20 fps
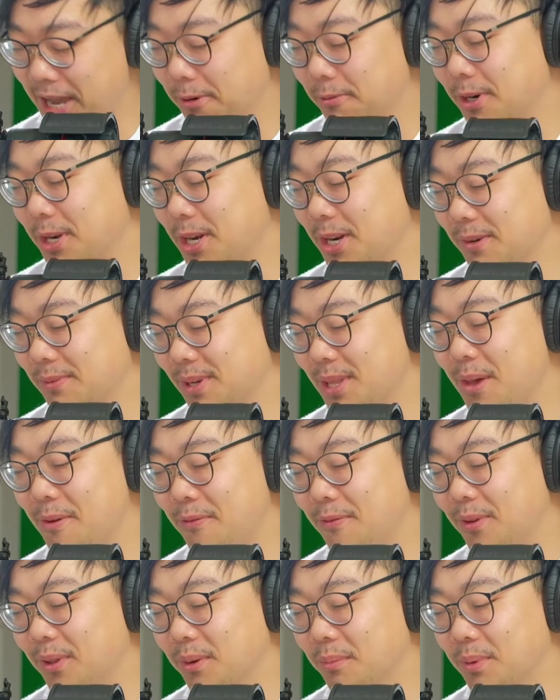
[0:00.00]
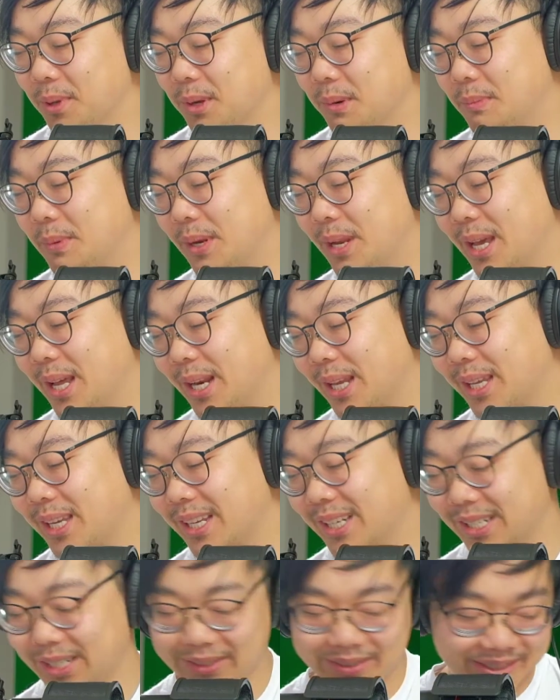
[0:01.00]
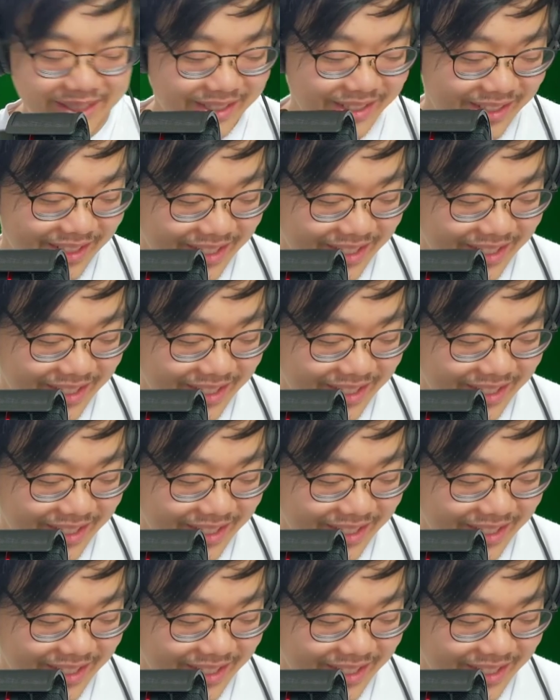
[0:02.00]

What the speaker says: Yeah, what do you know about that Filipino banana ketchup, dude?